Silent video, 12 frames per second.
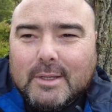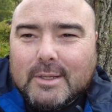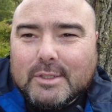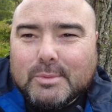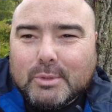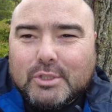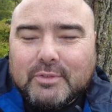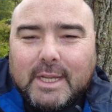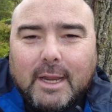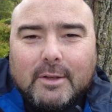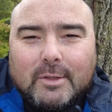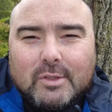as much of a
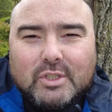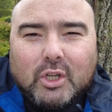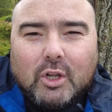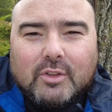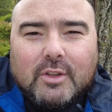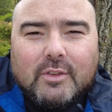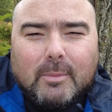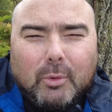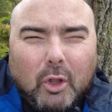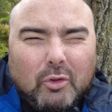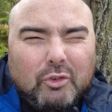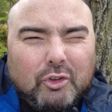character Scott is, I'm
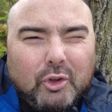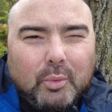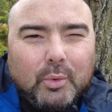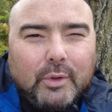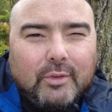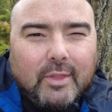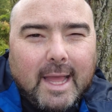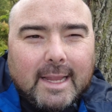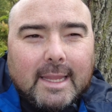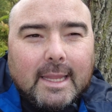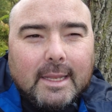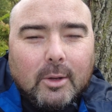not sure he's
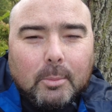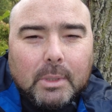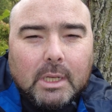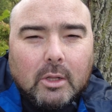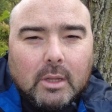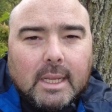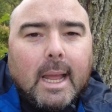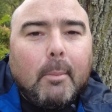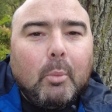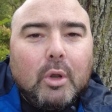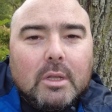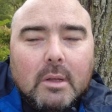that keen on being on the
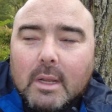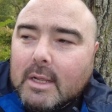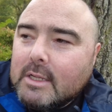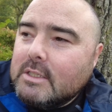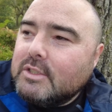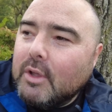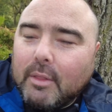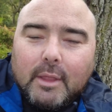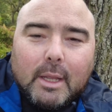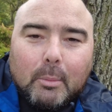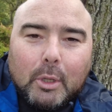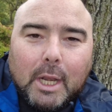camera, so I
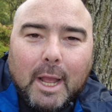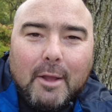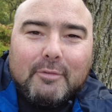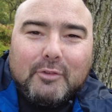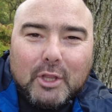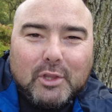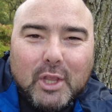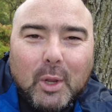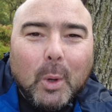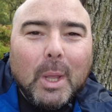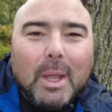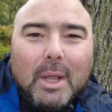think I'm going to have to
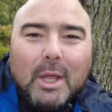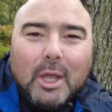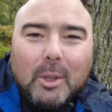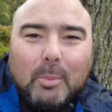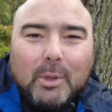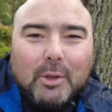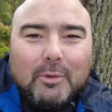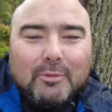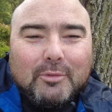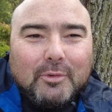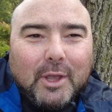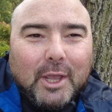do a bit
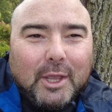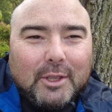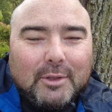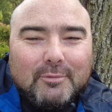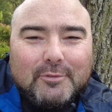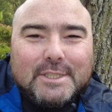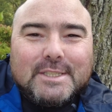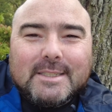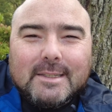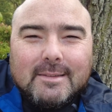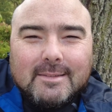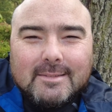of
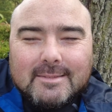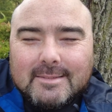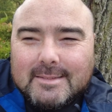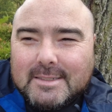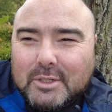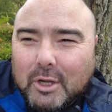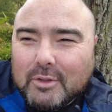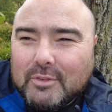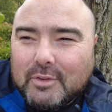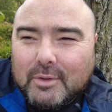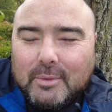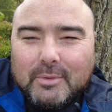convincing Scott
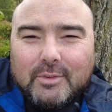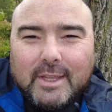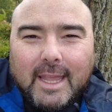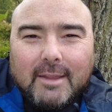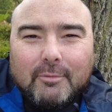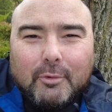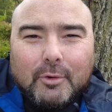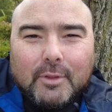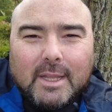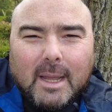to get in front of the